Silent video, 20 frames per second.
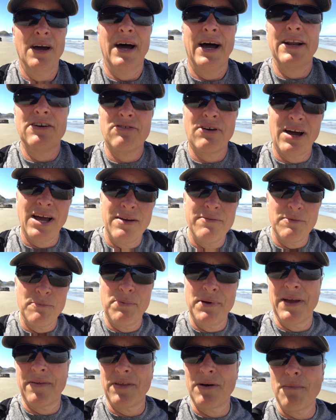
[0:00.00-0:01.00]
I drive and
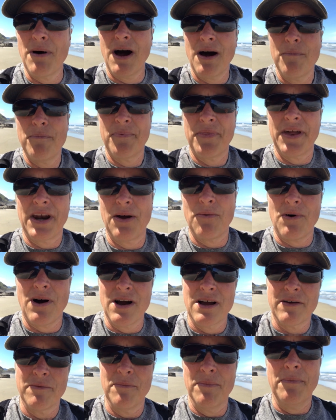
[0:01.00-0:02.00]
pick them up, then I
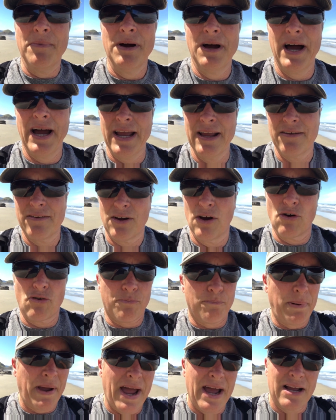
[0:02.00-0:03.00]
walk them, hike the
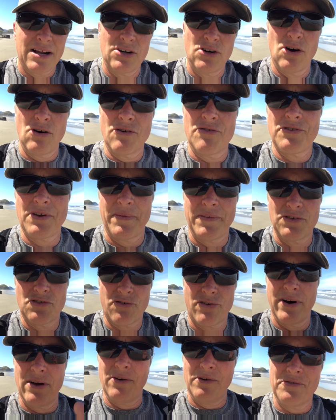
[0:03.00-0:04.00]
pack of dogs on the
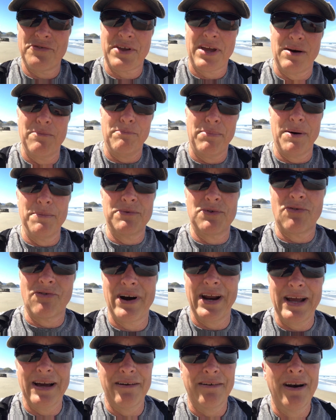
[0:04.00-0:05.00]
trails, getting bumped
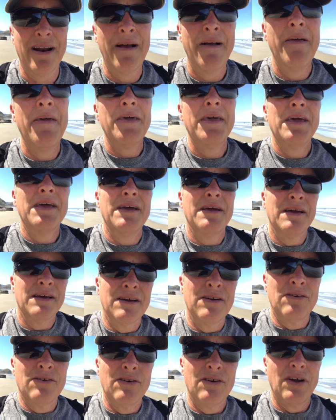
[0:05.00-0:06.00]
around.
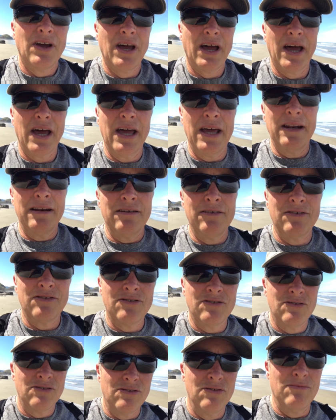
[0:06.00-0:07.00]
And
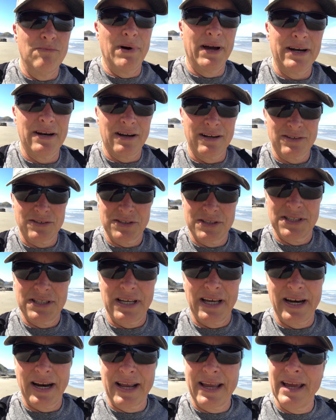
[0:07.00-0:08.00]
my doctor
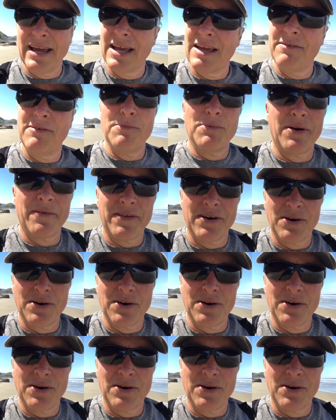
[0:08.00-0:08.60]
said I can't give you more